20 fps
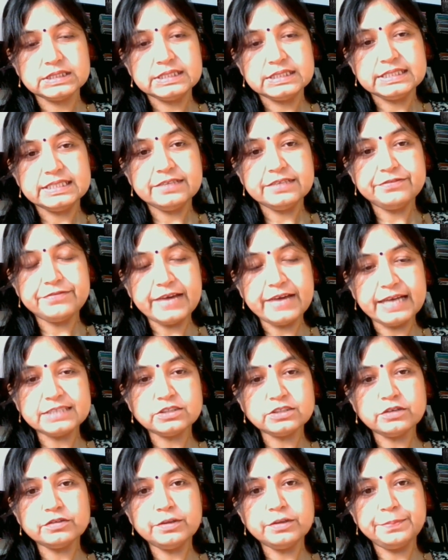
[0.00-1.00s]
The
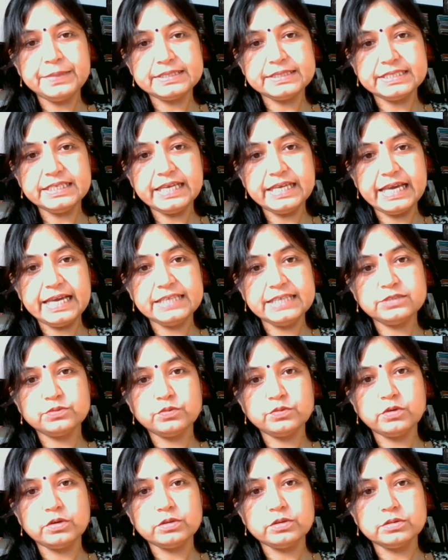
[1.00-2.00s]
facts of the present
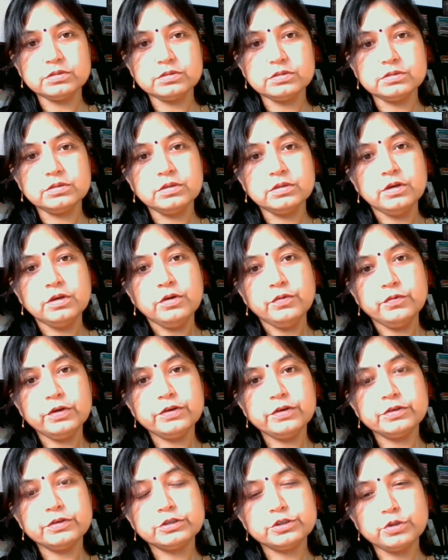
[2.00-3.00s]
case
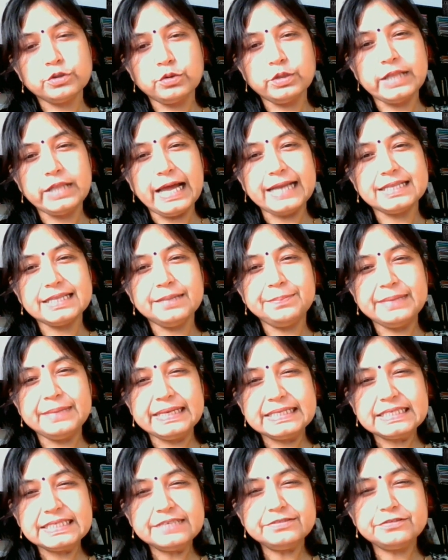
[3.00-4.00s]
would show that the
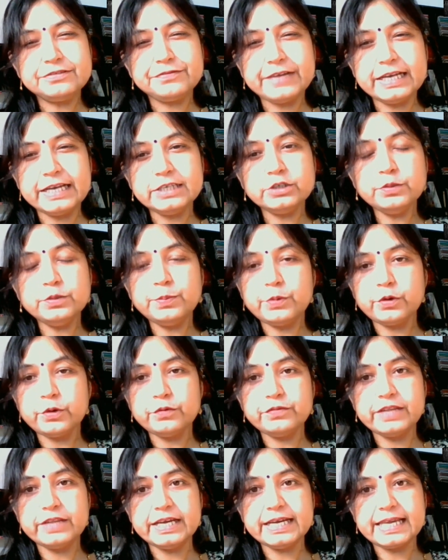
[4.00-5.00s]
plaintiffs failed to
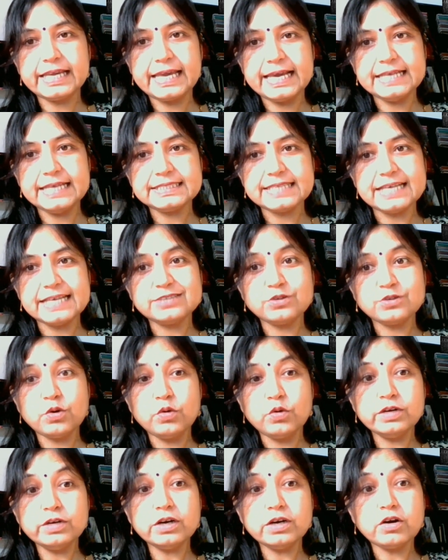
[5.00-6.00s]
prove their case as
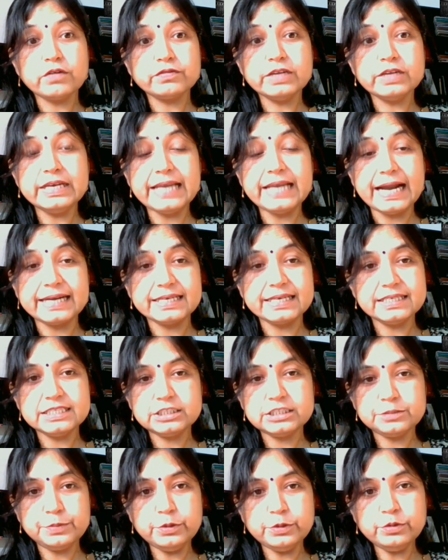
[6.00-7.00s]
owner of the land in
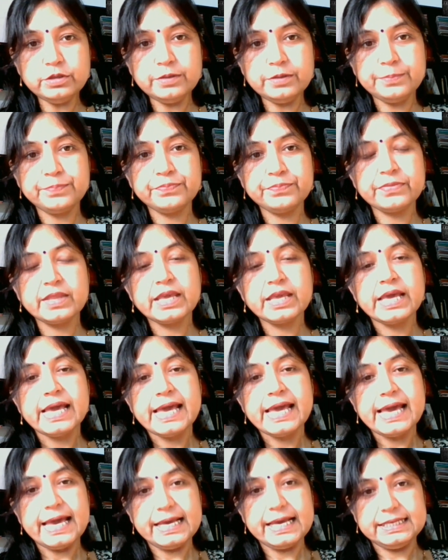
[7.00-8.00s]
dispute.
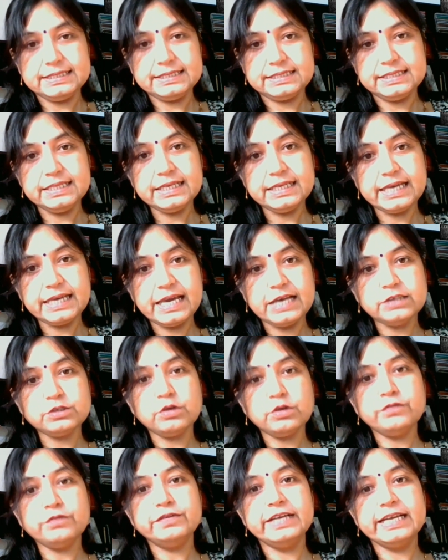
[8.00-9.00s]
Hence, their
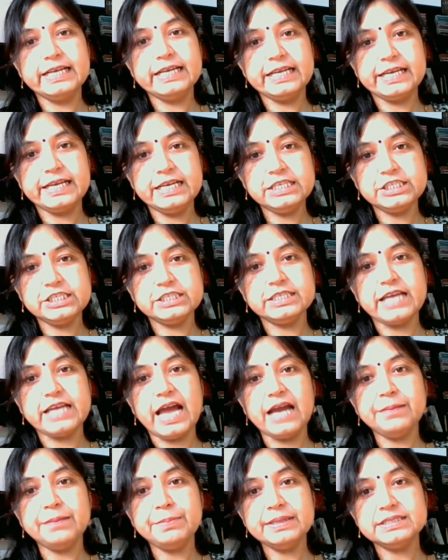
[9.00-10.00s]
case of declaration
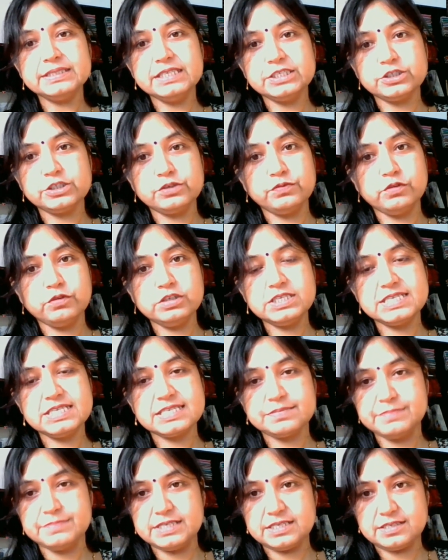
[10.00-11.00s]
and possession was
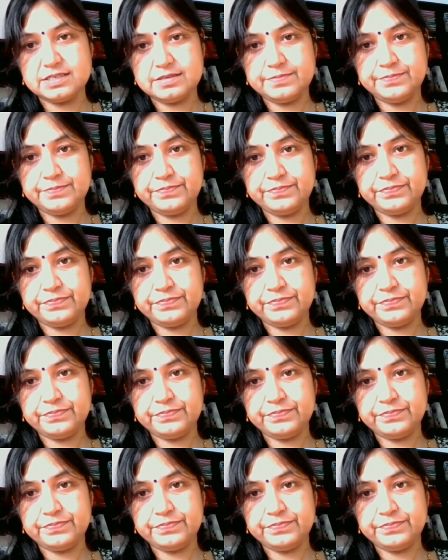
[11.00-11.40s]
dismissed.